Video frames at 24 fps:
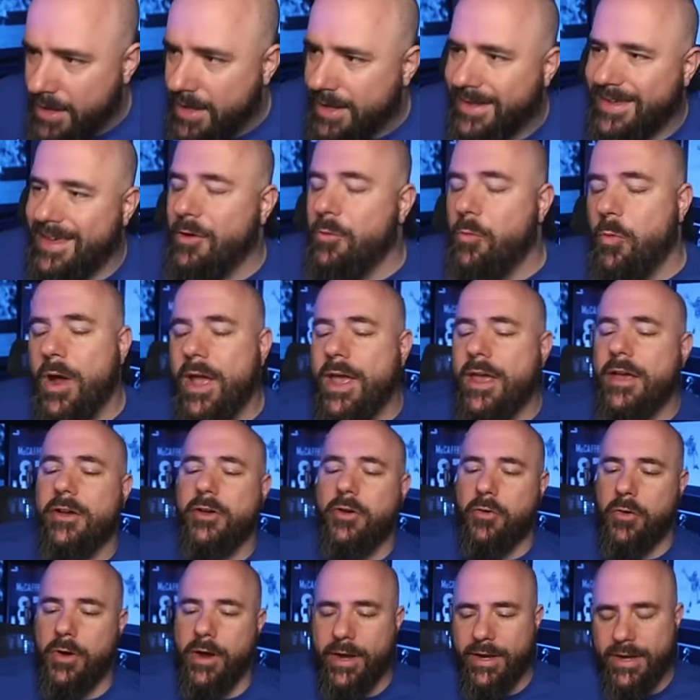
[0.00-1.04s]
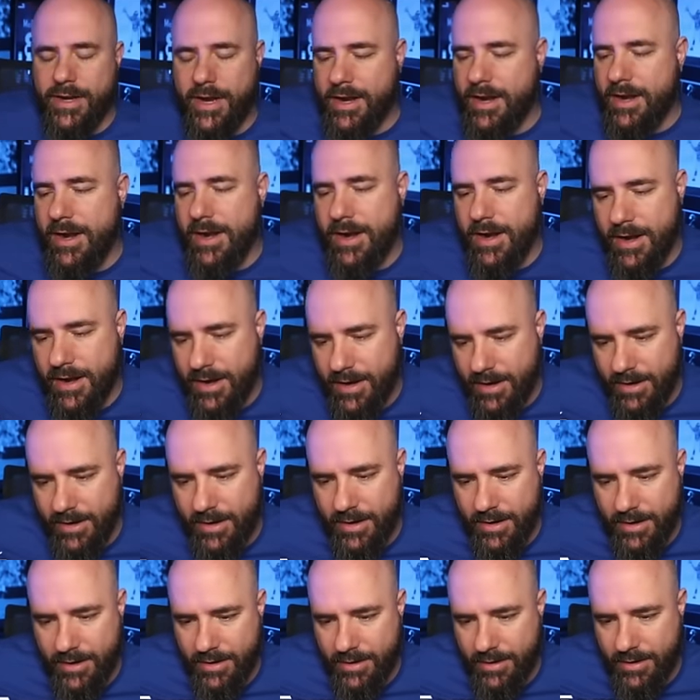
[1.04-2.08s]
can we agree? No, no, no, no, no,
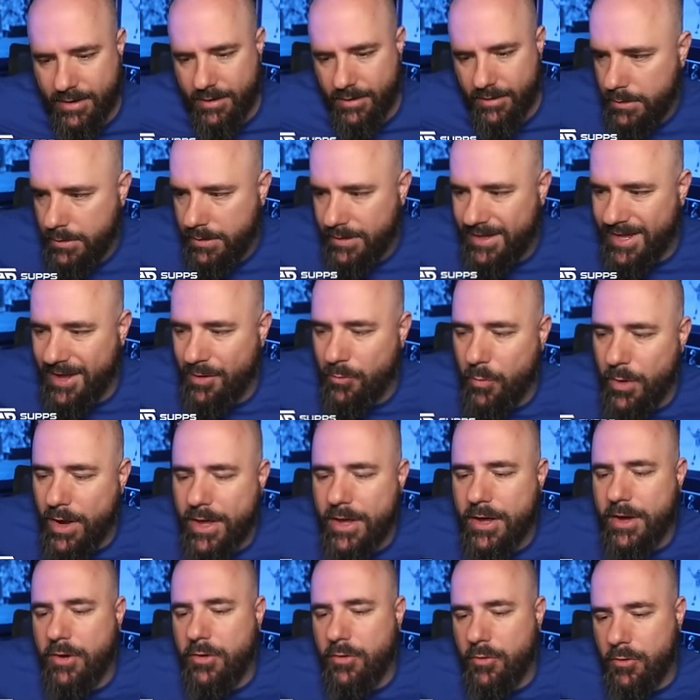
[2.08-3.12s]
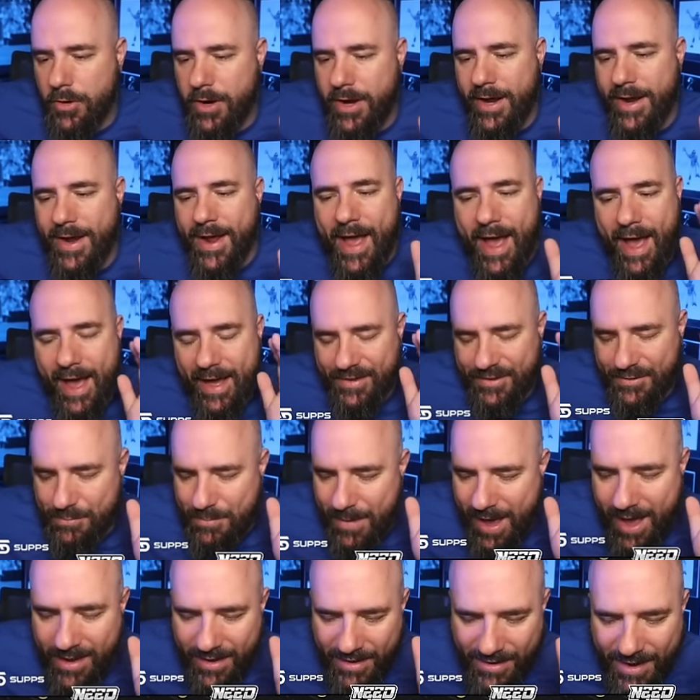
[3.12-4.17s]
no, no. Can we agree as
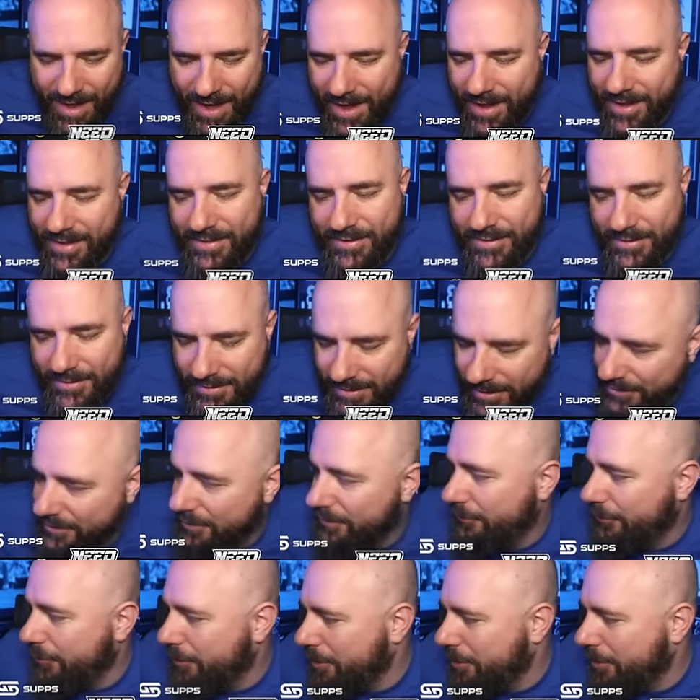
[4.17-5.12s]
Madden heads? Because if we're